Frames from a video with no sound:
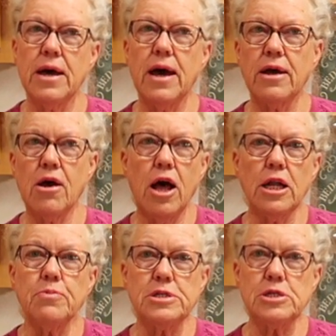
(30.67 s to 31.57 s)
I
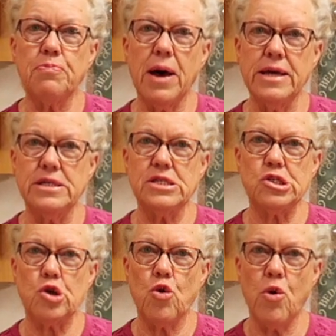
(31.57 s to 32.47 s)
call them
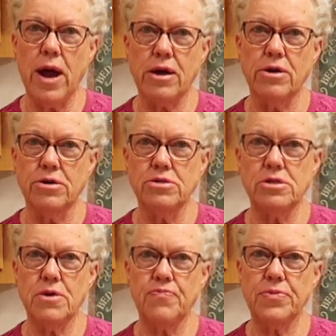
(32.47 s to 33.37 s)
spiced crackers.